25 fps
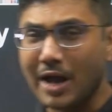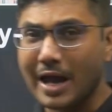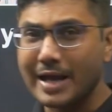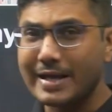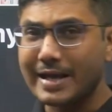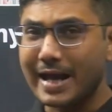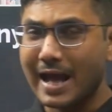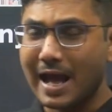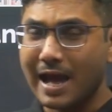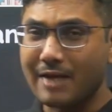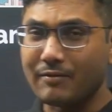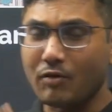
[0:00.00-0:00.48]

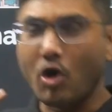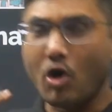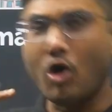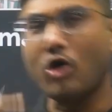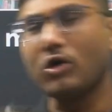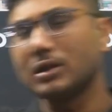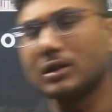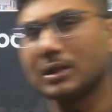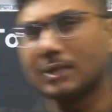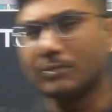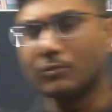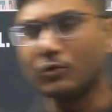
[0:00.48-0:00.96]
have
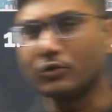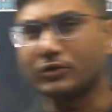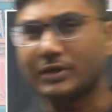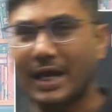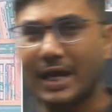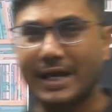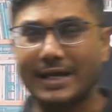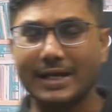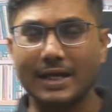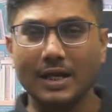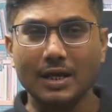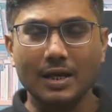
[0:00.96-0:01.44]
all the books
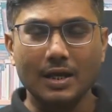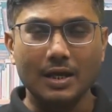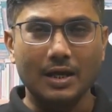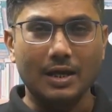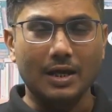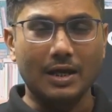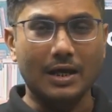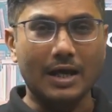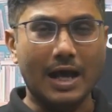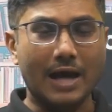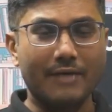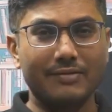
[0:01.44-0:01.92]

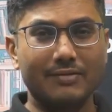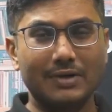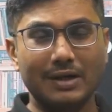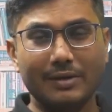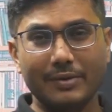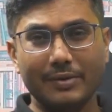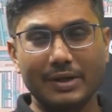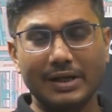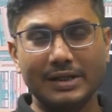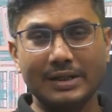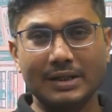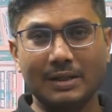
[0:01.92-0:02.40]

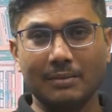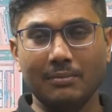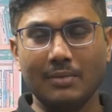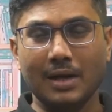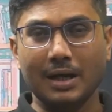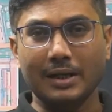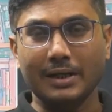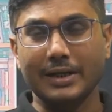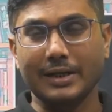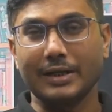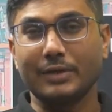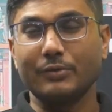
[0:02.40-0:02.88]
available in the
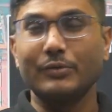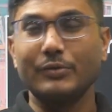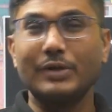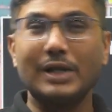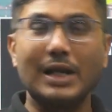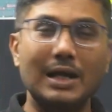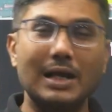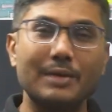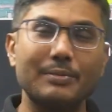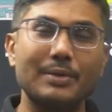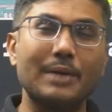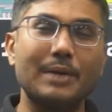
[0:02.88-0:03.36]
market, will
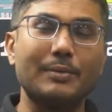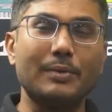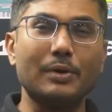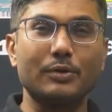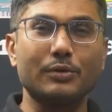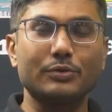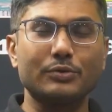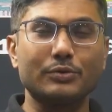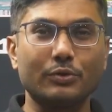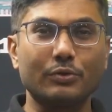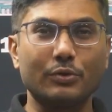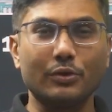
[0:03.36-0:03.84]
I be able
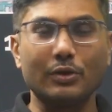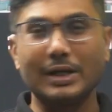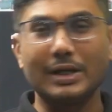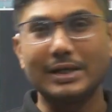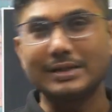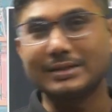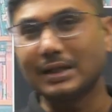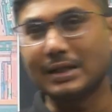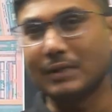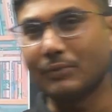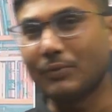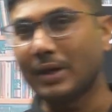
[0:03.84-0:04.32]
to score
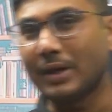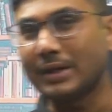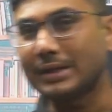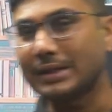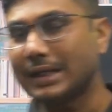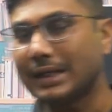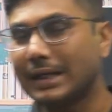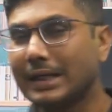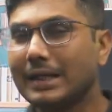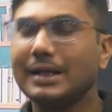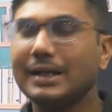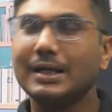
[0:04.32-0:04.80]
less than
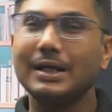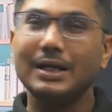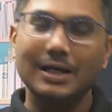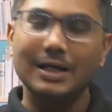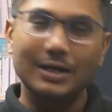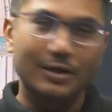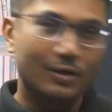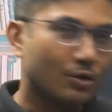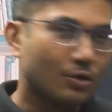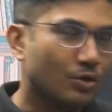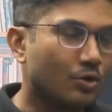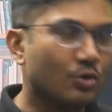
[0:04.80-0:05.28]
1K?
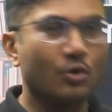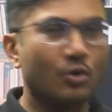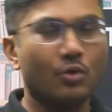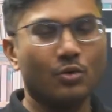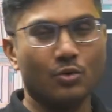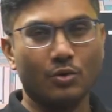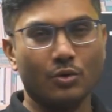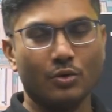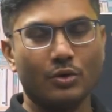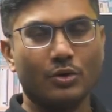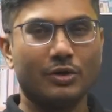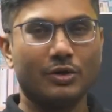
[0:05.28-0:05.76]

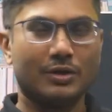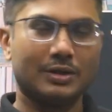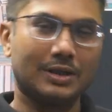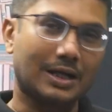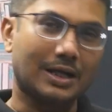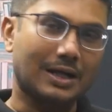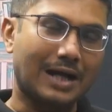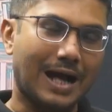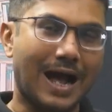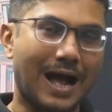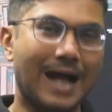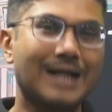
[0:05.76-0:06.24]
No. The
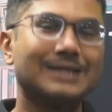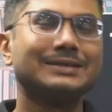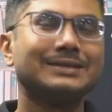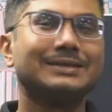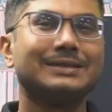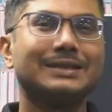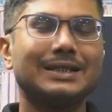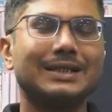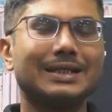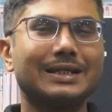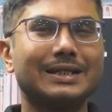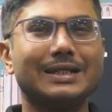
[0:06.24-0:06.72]

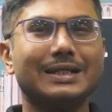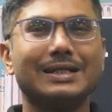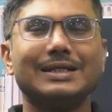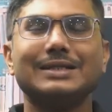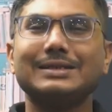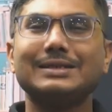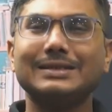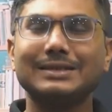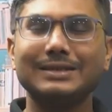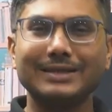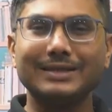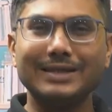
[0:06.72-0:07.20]
answer
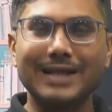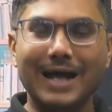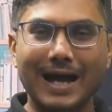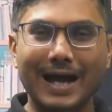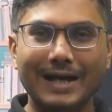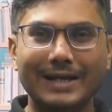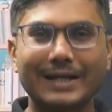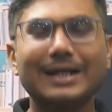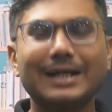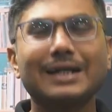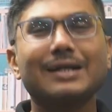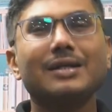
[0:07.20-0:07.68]
is
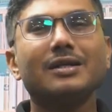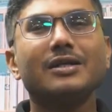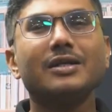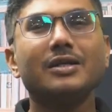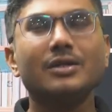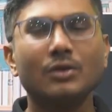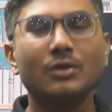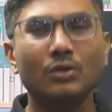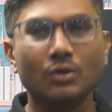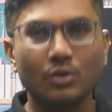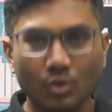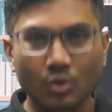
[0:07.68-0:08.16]
directly
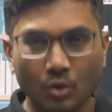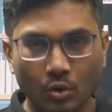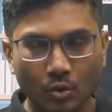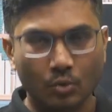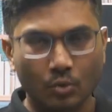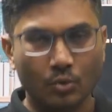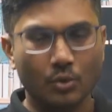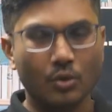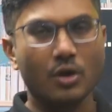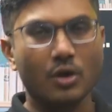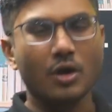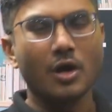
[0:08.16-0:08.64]

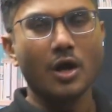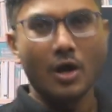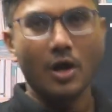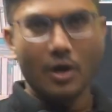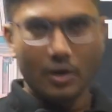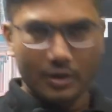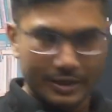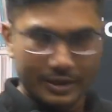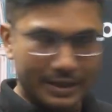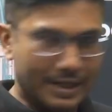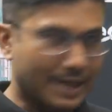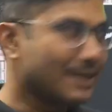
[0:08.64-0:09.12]
no.
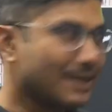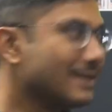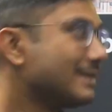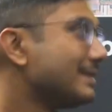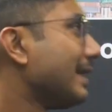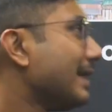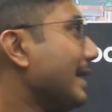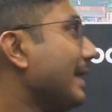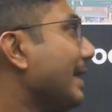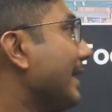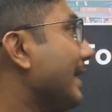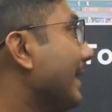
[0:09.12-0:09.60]
There is
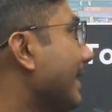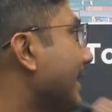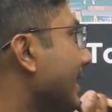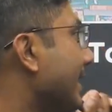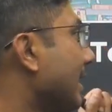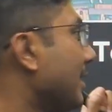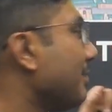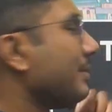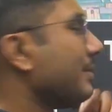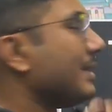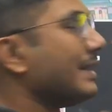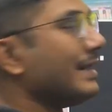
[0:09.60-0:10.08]
an
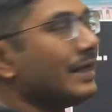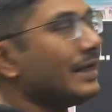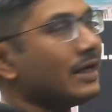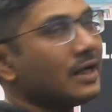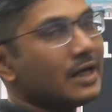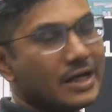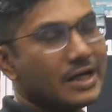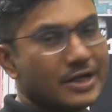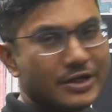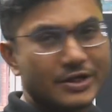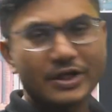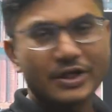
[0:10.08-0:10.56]
idiom in
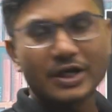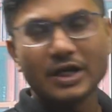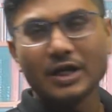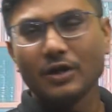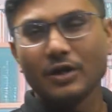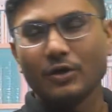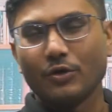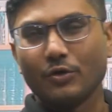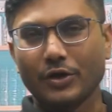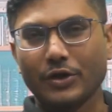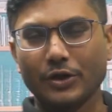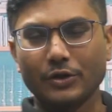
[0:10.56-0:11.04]
English,
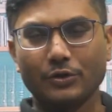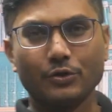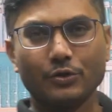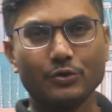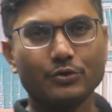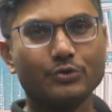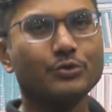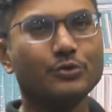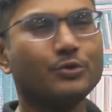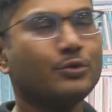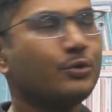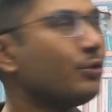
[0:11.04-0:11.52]
okay,
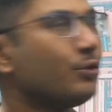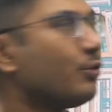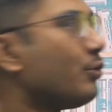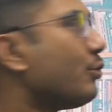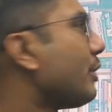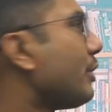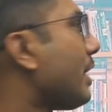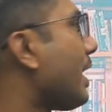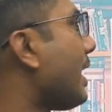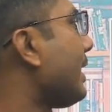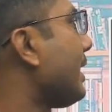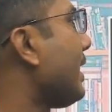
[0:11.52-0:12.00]
those who know
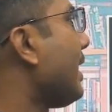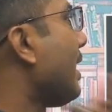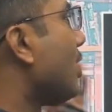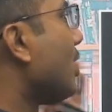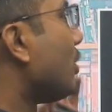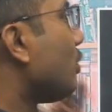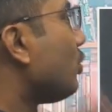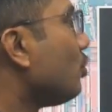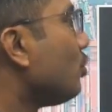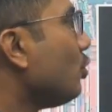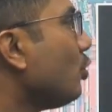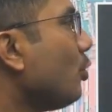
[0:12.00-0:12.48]
that,
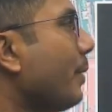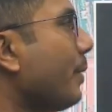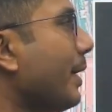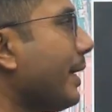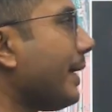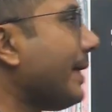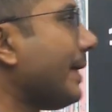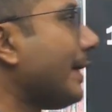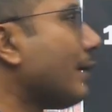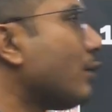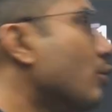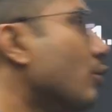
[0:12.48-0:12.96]
too
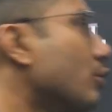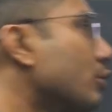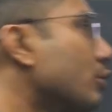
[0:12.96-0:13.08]
many cooks